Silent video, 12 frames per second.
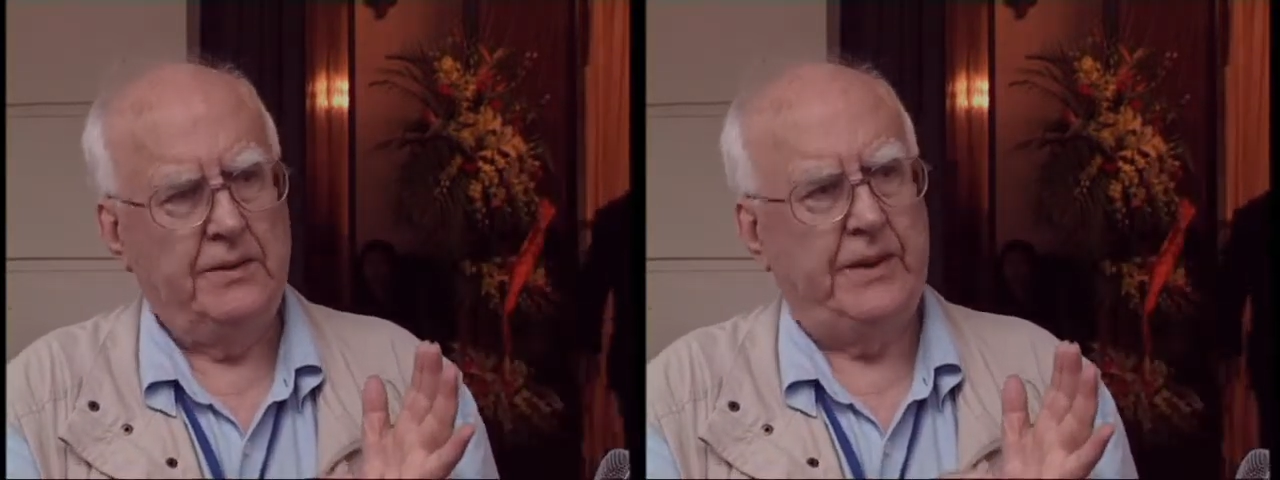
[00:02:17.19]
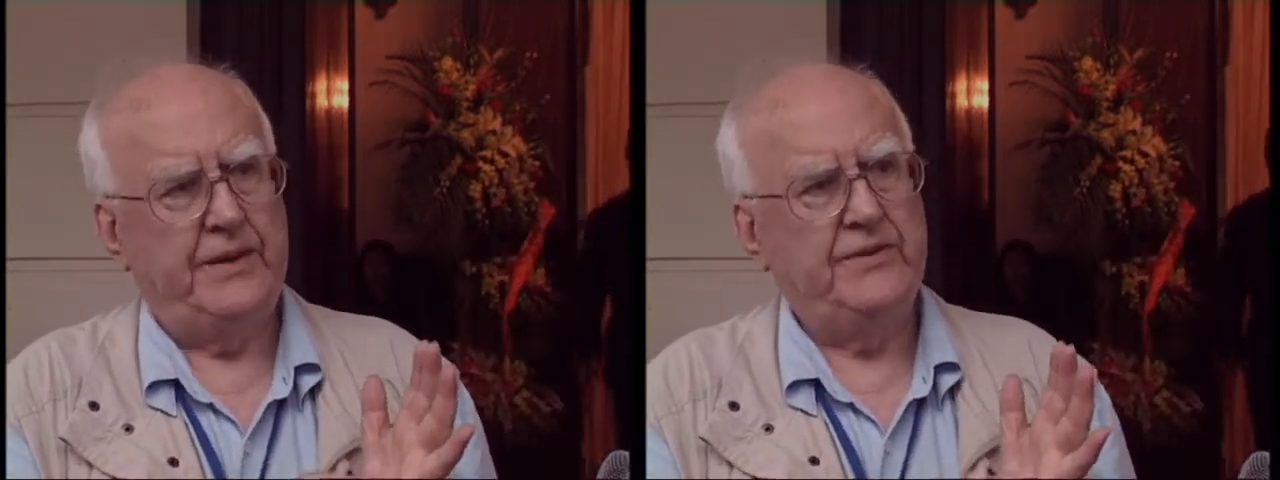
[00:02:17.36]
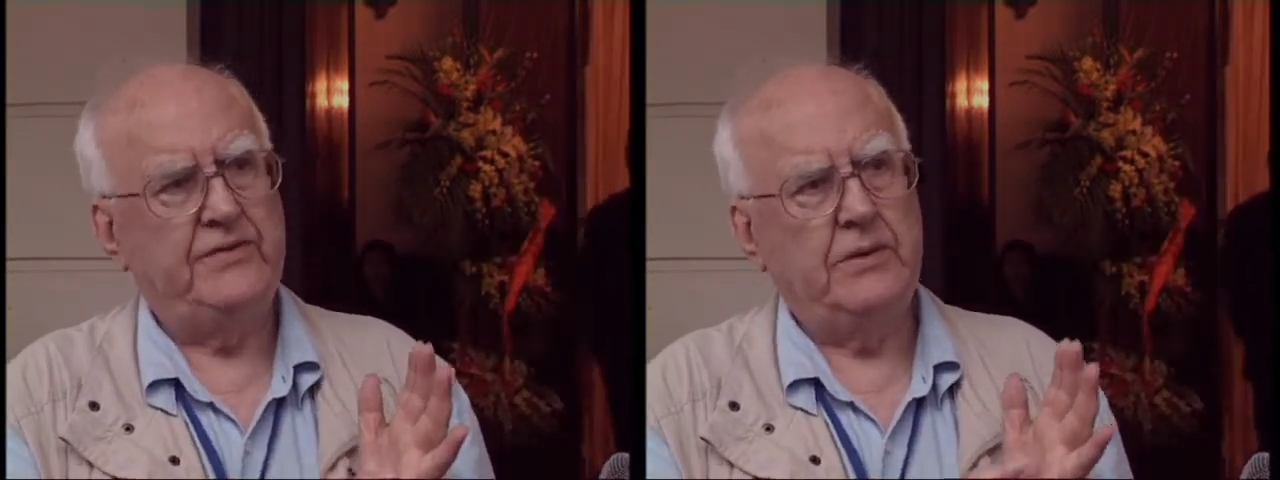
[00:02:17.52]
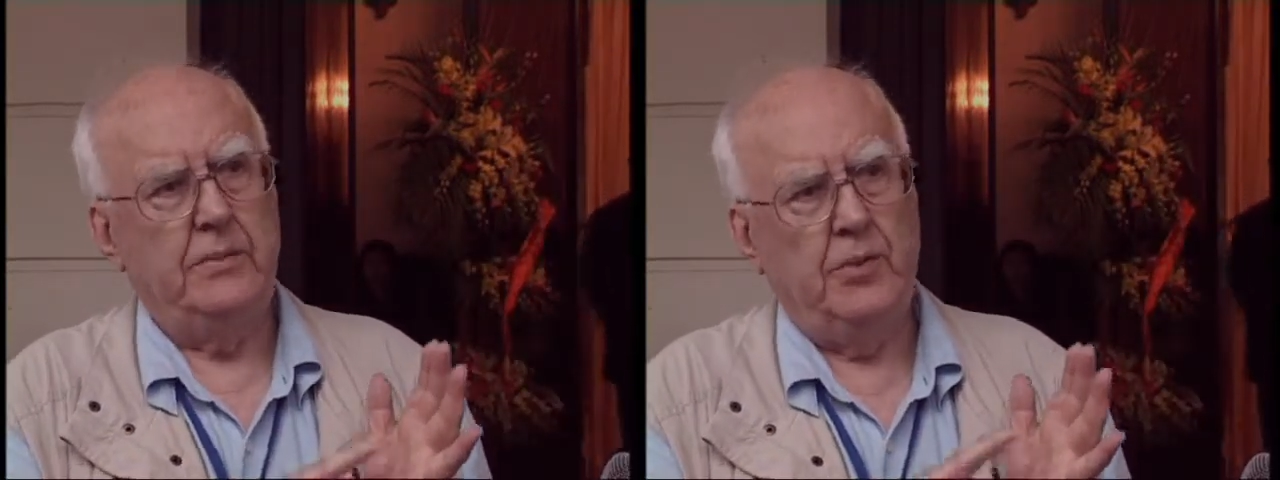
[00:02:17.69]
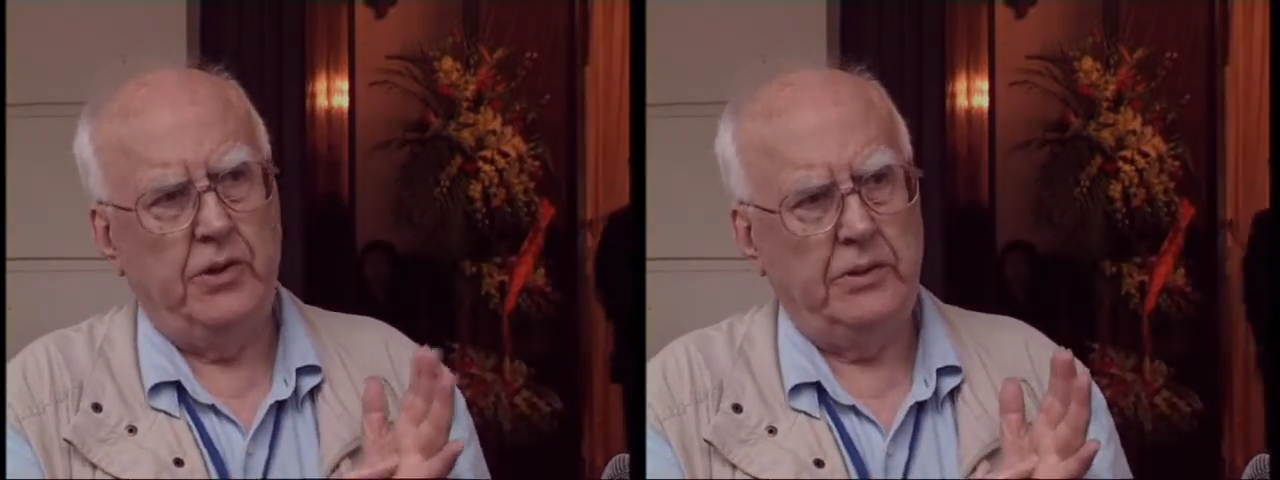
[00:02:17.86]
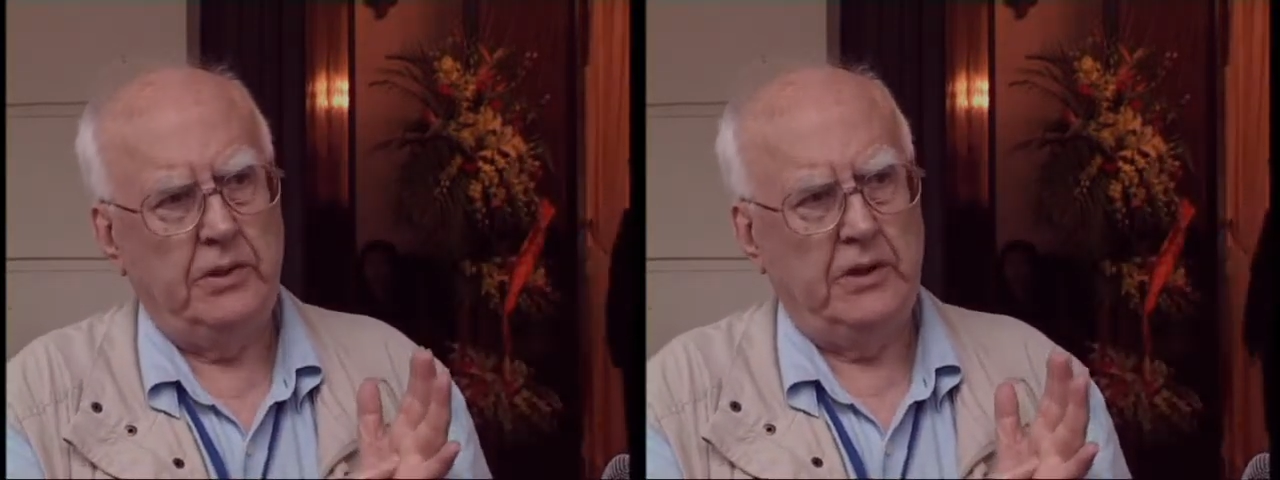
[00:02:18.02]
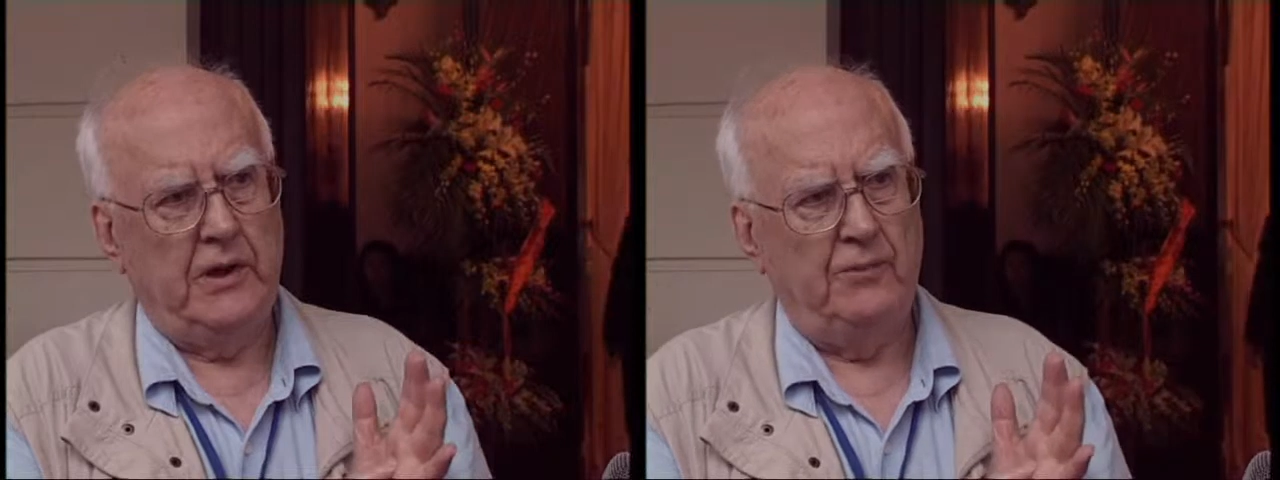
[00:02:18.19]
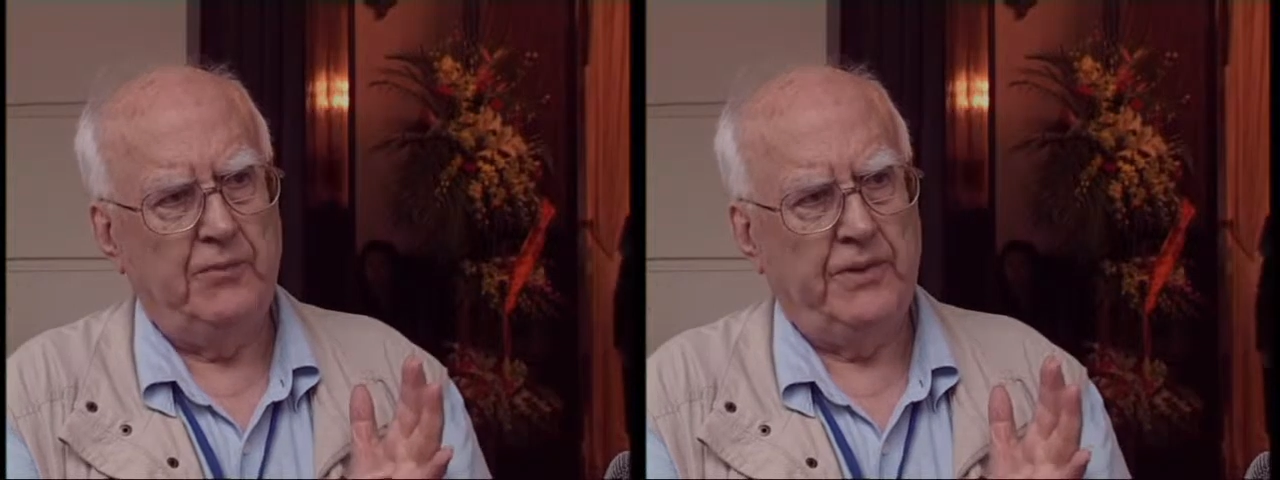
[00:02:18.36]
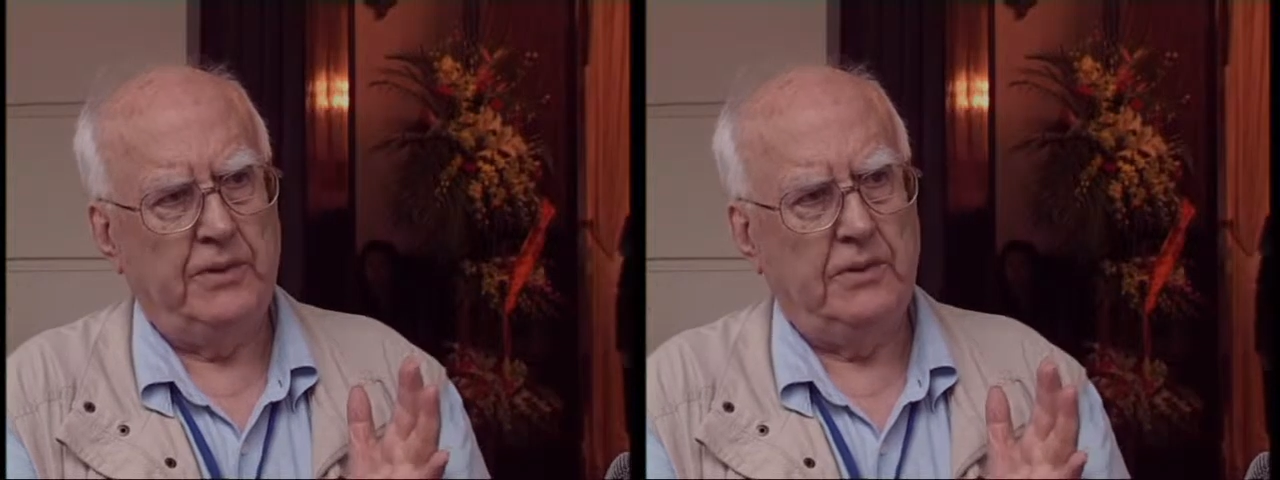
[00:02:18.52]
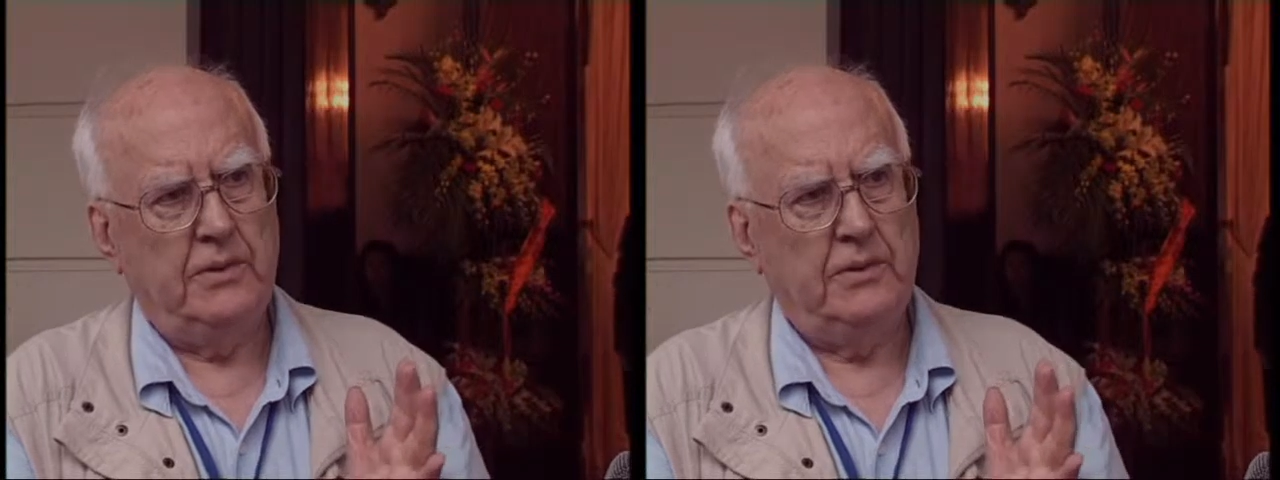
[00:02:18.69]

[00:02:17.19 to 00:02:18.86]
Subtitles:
That is the American government